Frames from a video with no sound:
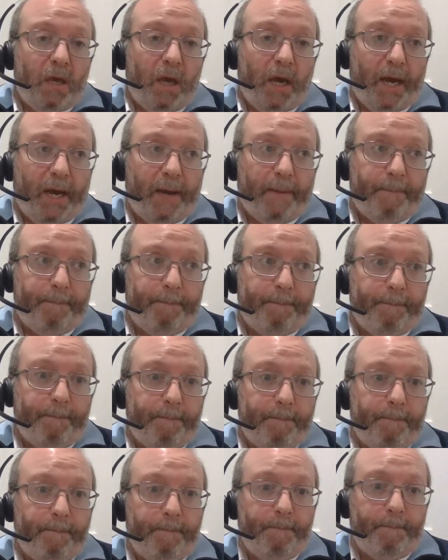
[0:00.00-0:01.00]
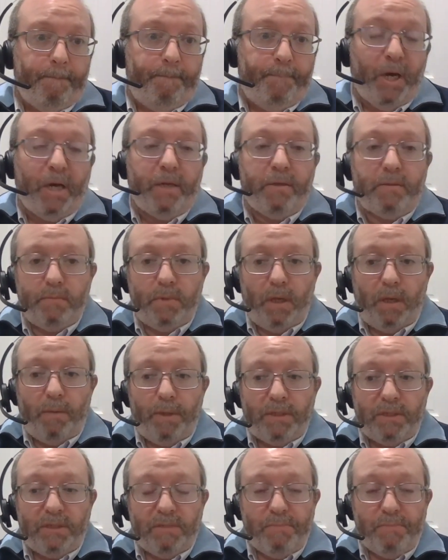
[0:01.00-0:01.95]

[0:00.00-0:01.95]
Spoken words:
But I mean,